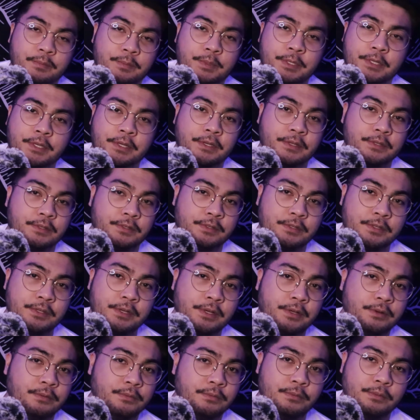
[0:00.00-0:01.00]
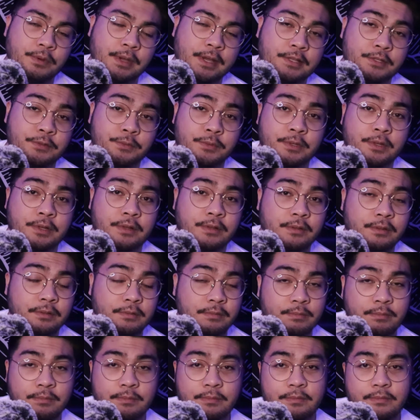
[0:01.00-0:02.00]
Because, as with all,
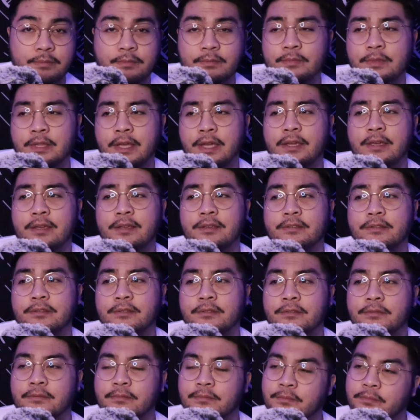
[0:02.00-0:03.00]
I guess,